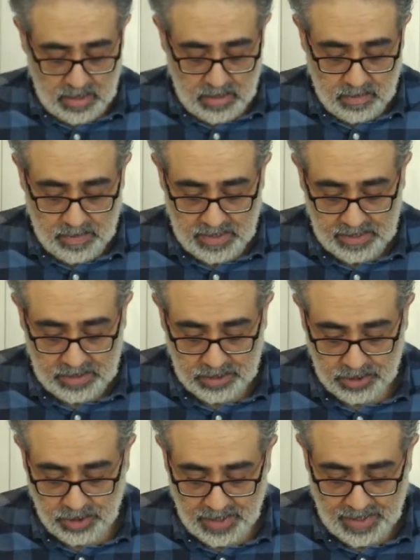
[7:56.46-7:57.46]
we need to
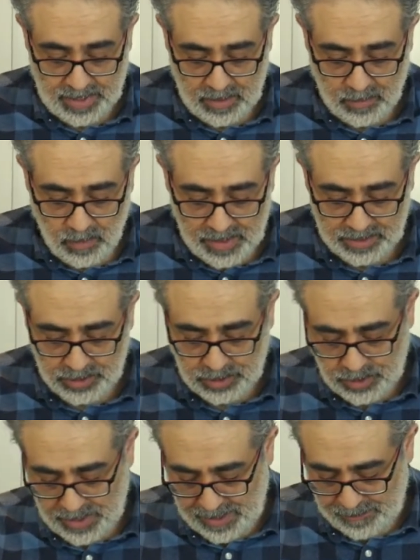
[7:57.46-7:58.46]
string it. Now, why
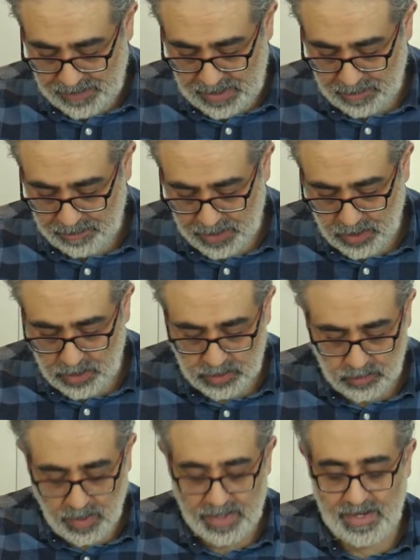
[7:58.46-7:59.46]
string it? Now, because
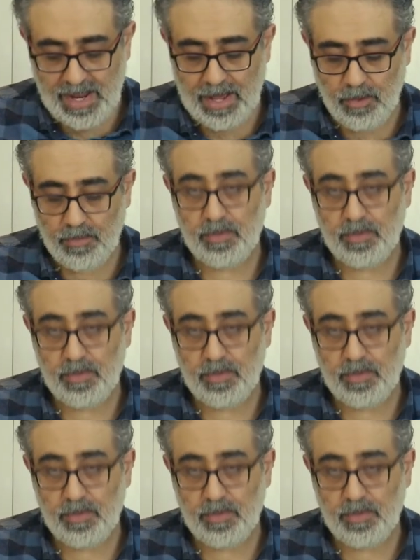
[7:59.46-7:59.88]
right now the